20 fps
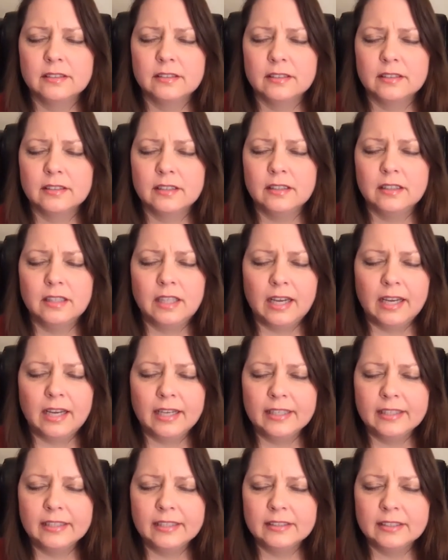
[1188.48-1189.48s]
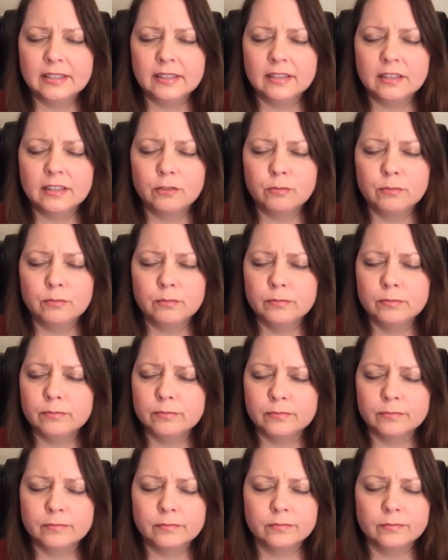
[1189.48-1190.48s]
the lies and the
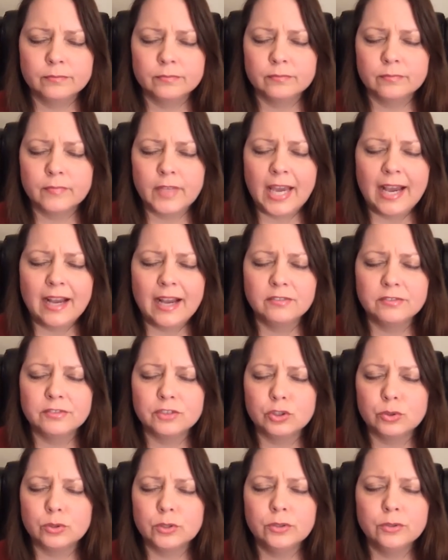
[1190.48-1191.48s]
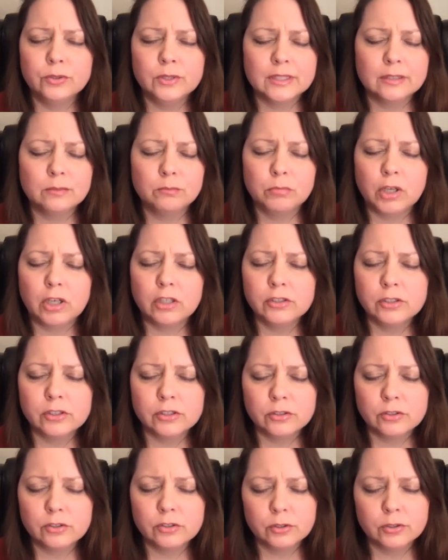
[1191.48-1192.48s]
half truths and
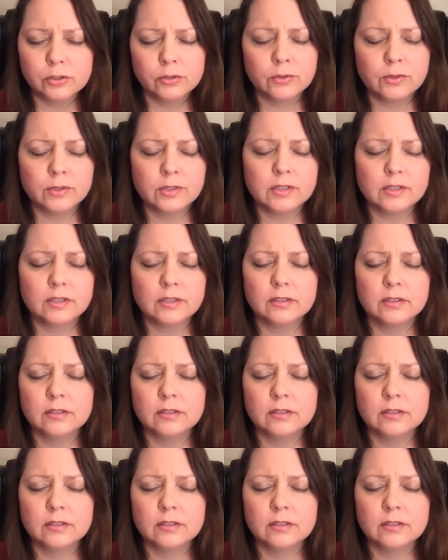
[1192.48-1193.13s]
partial truths.